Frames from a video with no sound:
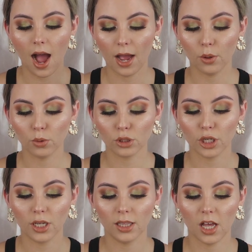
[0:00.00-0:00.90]
I
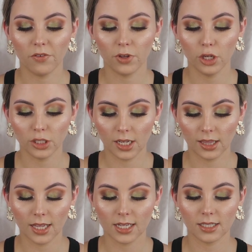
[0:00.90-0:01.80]
also love
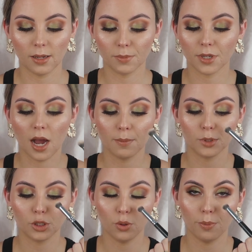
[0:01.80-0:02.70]
using this
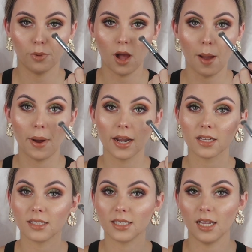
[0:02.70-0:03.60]
sometimes to apply my
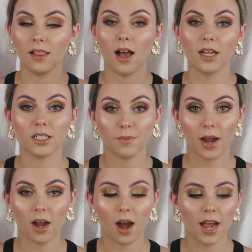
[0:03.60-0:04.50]
concealer under
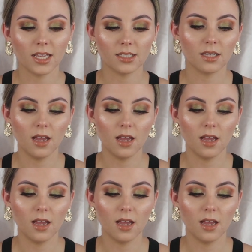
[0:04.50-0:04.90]
my eyes.